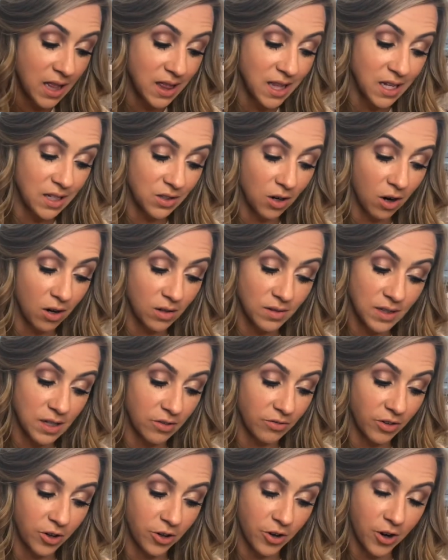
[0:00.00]
these are on sale
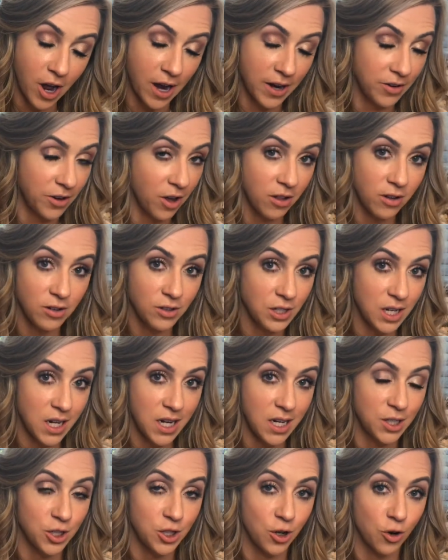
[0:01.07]
for $9 each.